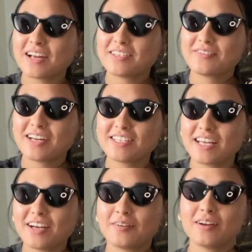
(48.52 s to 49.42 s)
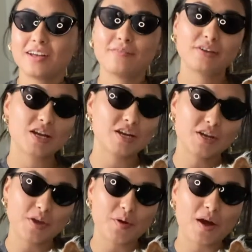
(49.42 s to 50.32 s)
to my channel, and if you're
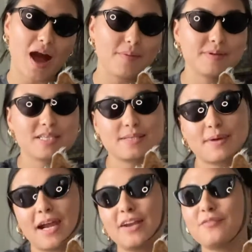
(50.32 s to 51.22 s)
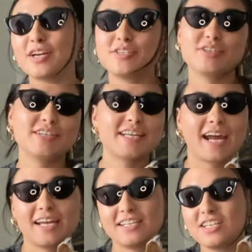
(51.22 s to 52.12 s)
new, I'm an aspiring registered
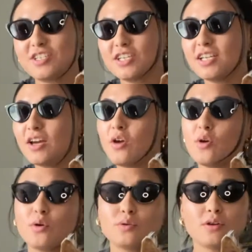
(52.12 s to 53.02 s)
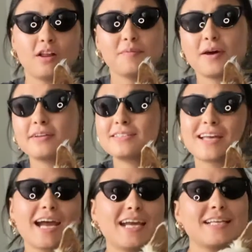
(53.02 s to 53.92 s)
dietitian who's all about
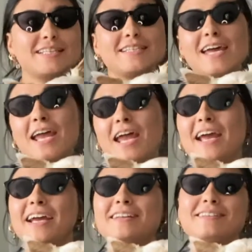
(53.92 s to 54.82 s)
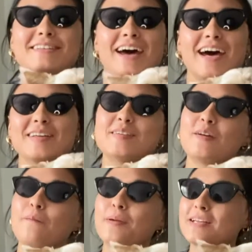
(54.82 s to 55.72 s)
science and sass,
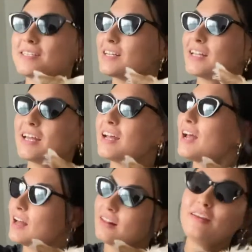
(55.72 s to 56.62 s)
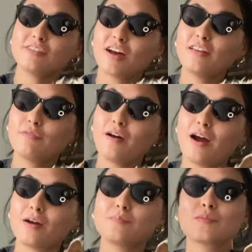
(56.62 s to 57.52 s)
who basically lives on the
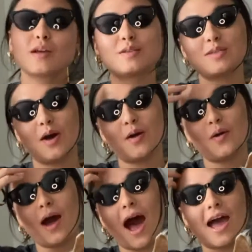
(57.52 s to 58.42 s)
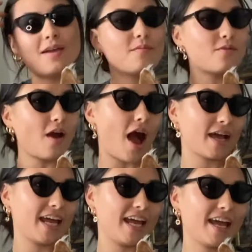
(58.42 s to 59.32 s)
farm. So I am
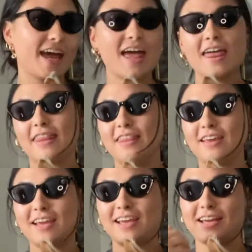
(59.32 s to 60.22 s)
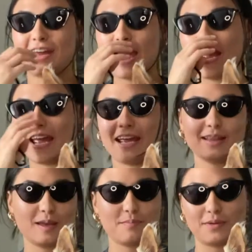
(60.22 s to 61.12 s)
rocking the
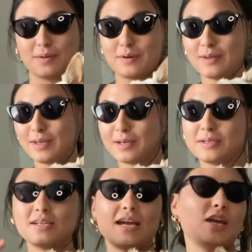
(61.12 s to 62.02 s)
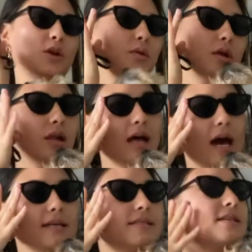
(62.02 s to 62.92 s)
Hailey Bieber look today, you know, the
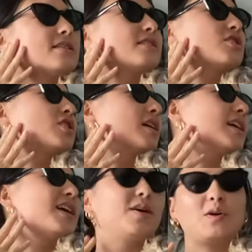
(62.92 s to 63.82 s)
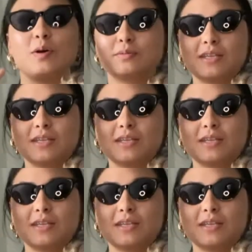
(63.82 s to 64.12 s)
glasses, the chunky hoops,